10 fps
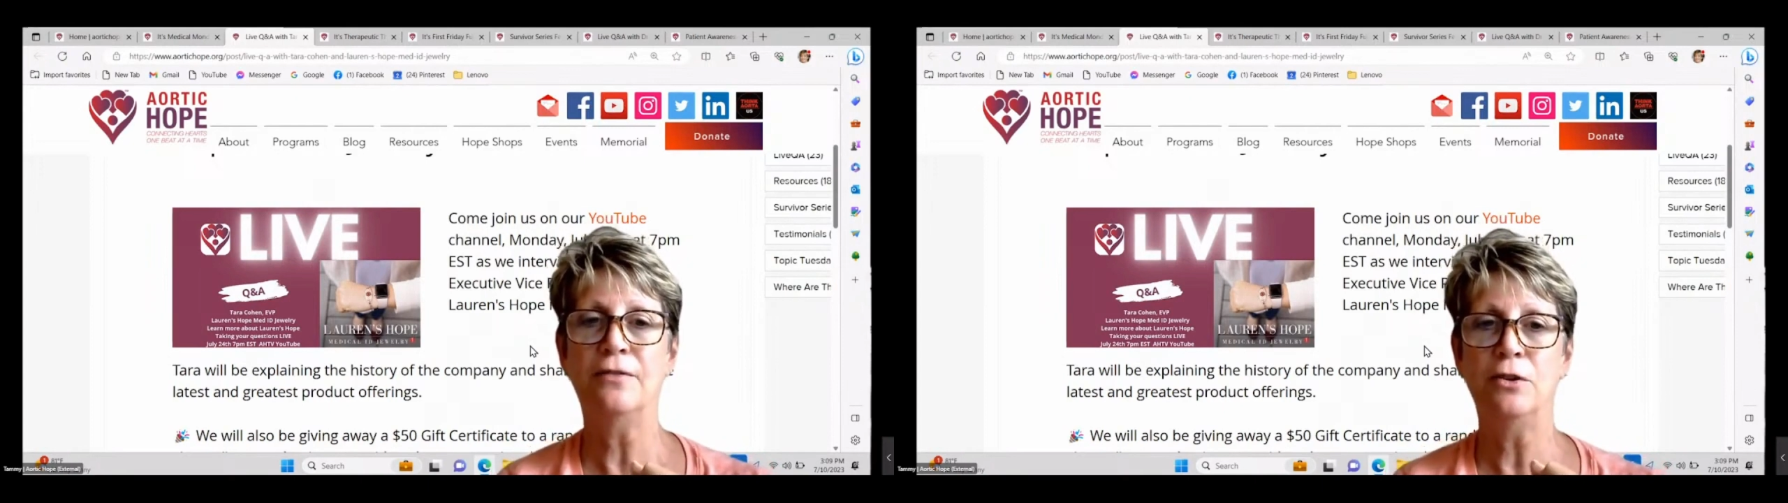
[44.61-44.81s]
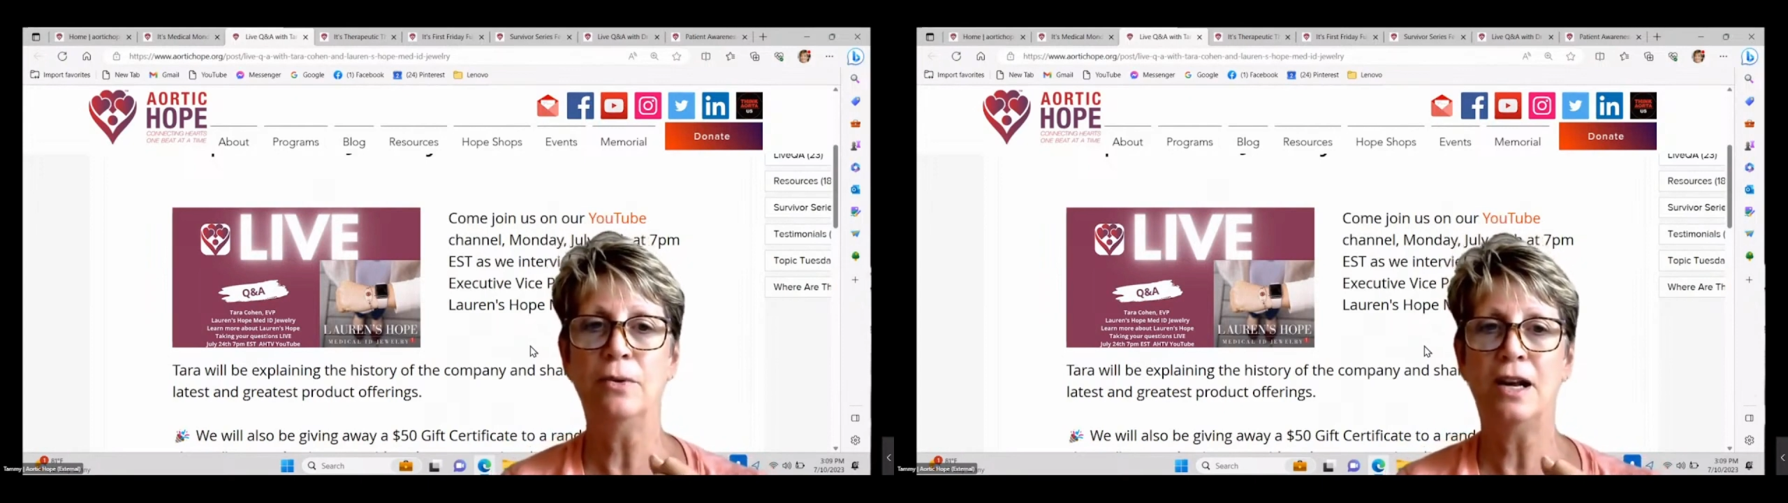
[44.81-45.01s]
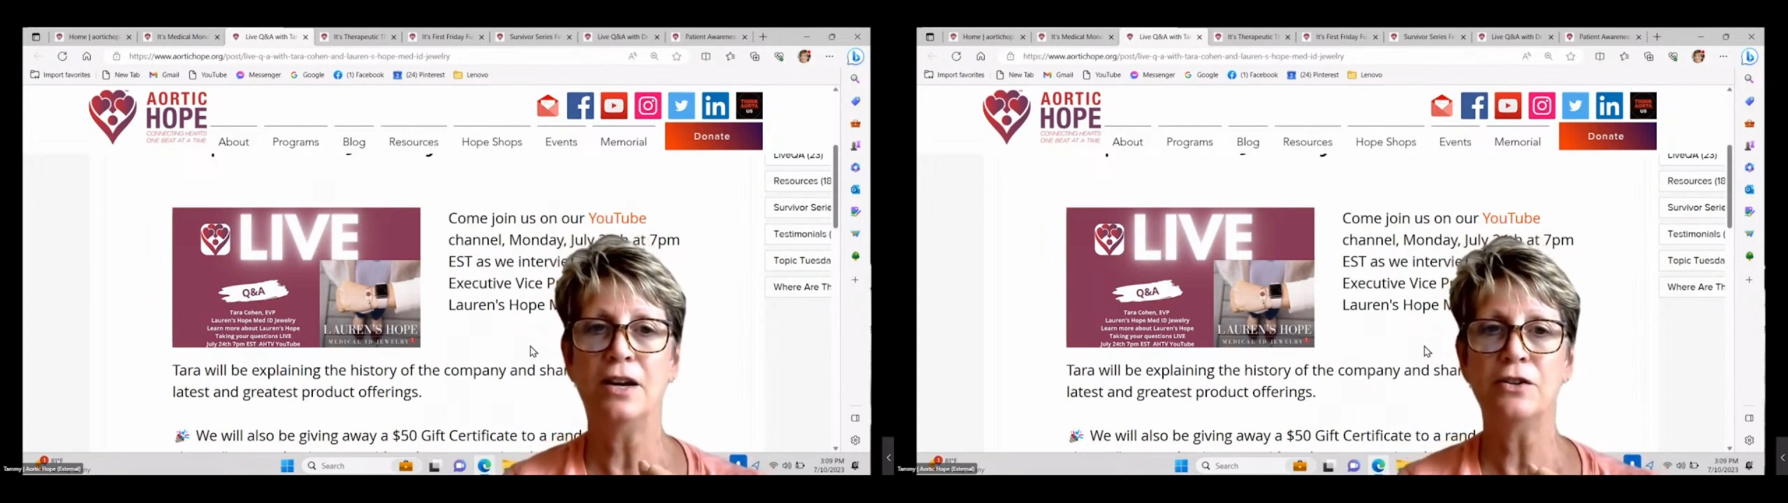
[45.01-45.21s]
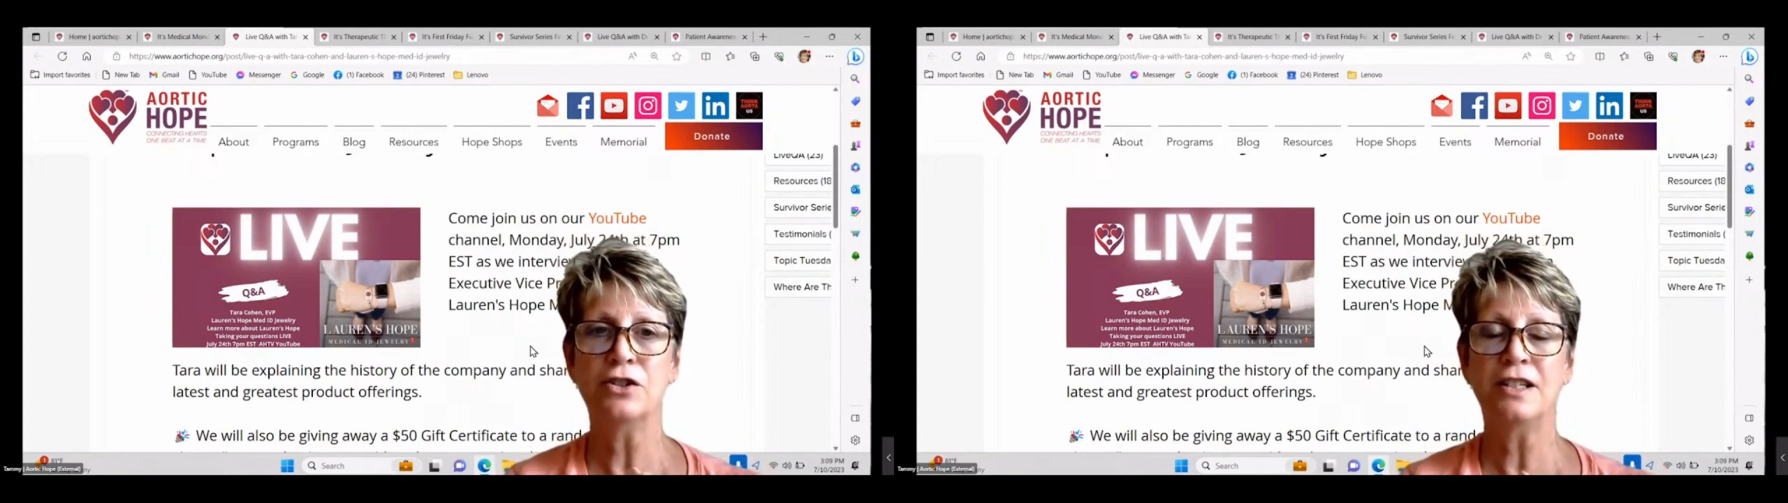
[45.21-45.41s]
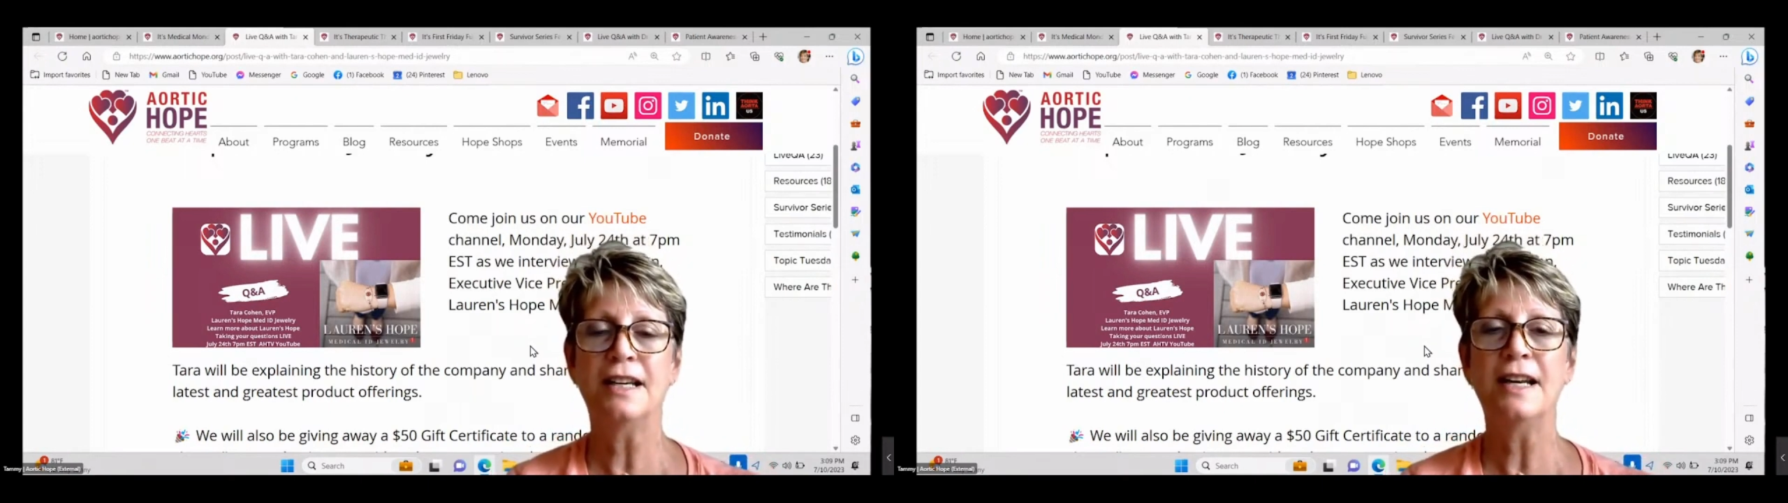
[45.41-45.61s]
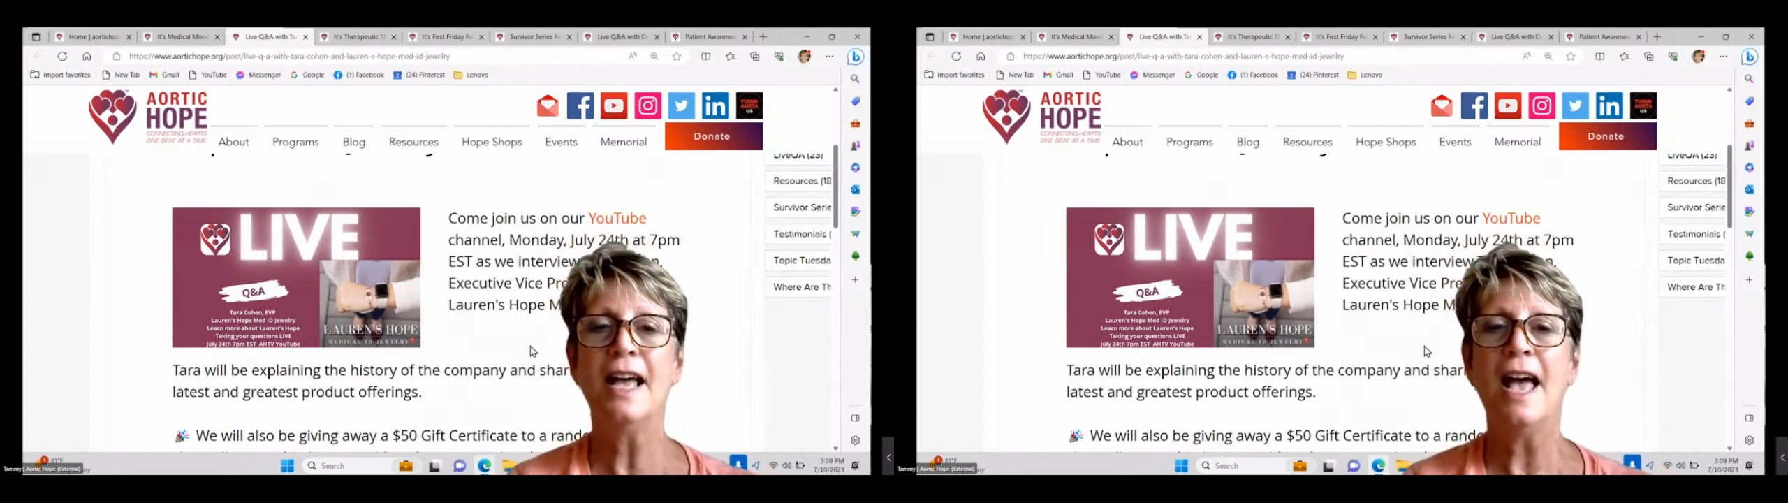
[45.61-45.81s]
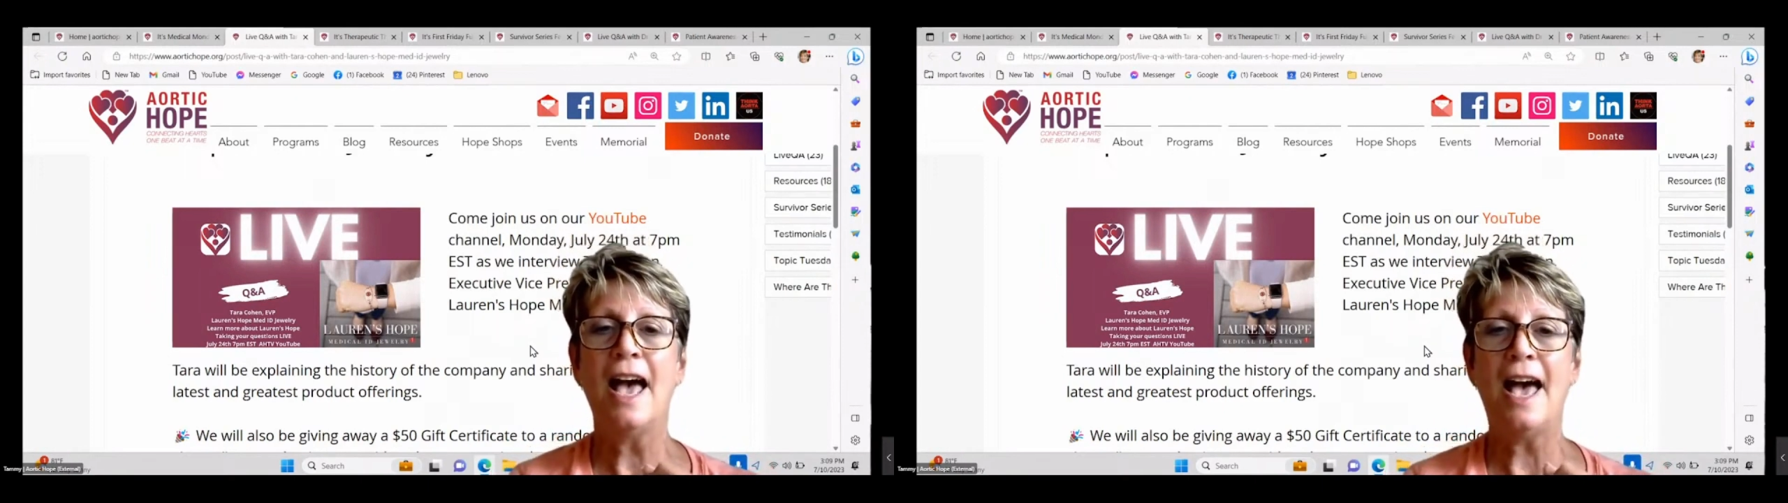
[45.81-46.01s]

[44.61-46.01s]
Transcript: if you want to understand